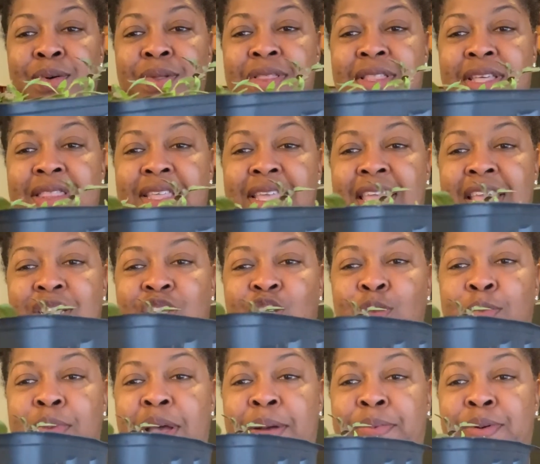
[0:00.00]
that the kitchen
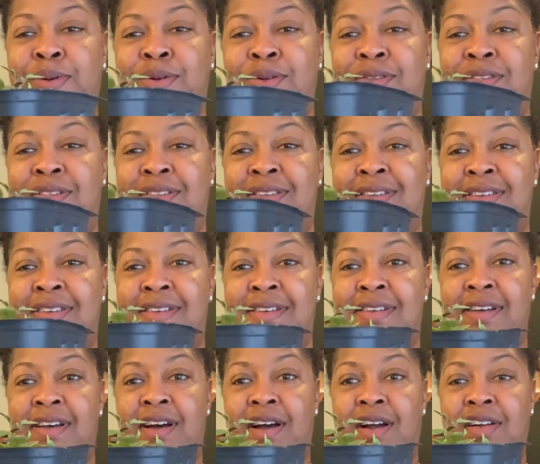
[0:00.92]
peppers
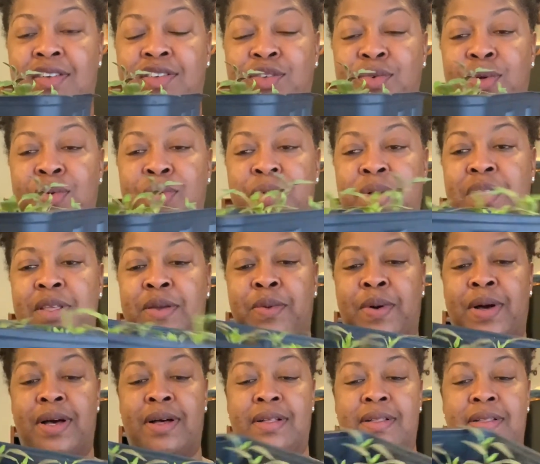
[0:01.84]
are doing really
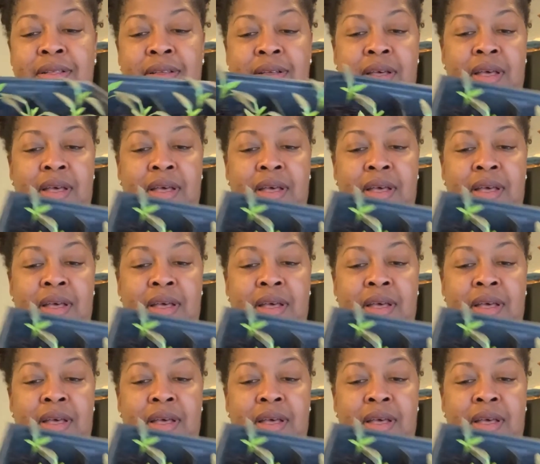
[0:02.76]
well.